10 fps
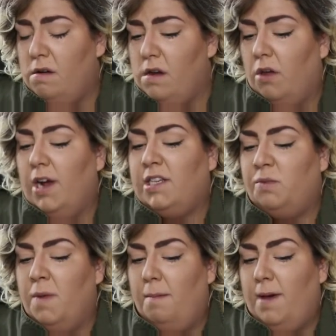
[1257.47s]
the rest
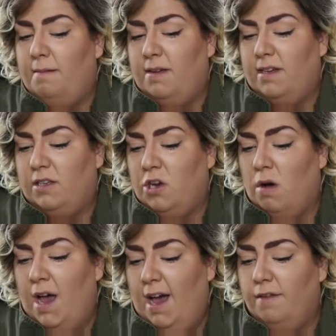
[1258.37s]
of my babies
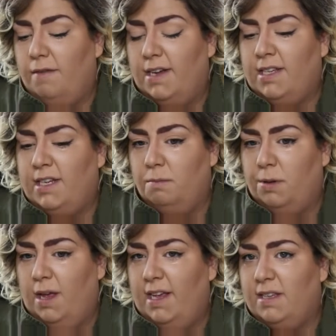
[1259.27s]
don't have a resting
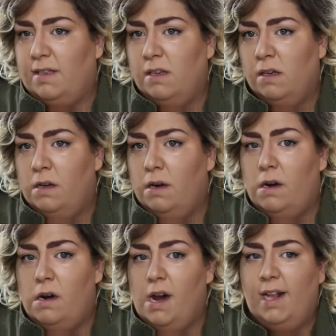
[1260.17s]
place,
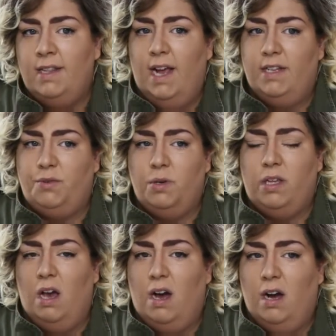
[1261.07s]
and that's
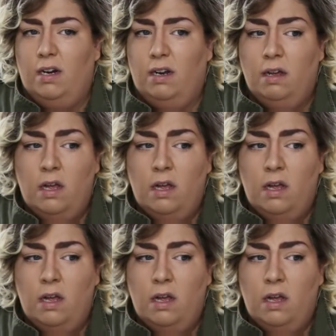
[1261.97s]
really hard.